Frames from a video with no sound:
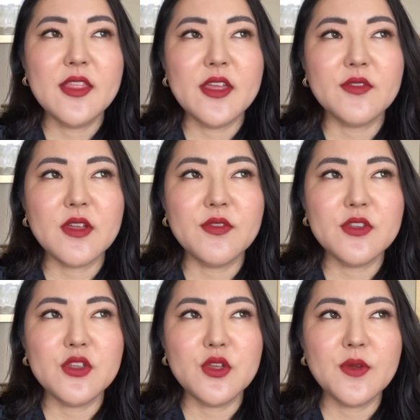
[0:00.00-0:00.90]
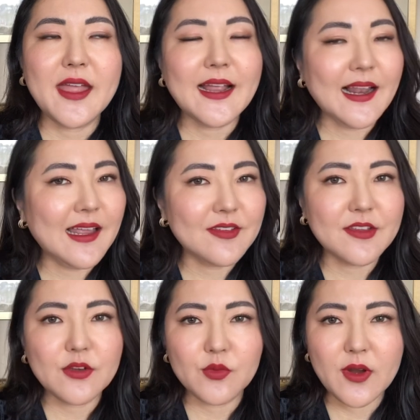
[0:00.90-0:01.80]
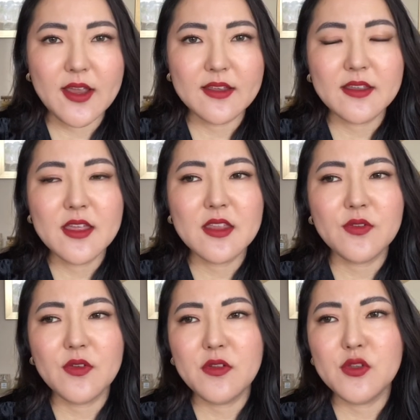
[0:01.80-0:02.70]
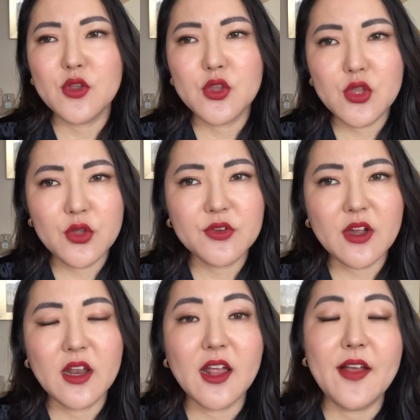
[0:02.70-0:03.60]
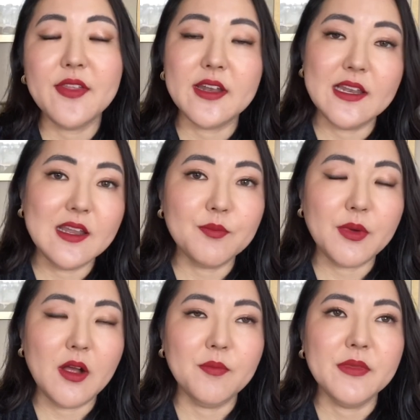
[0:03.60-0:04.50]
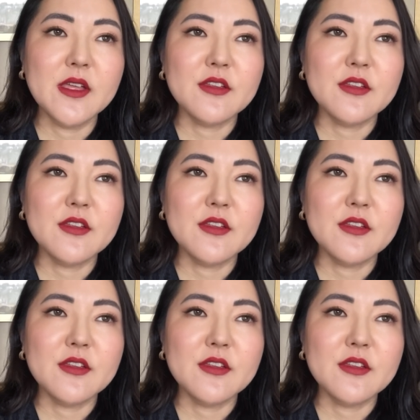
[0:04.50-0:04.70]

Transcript: They've given you a classic red, they've given you a nude colour and then a lip balm.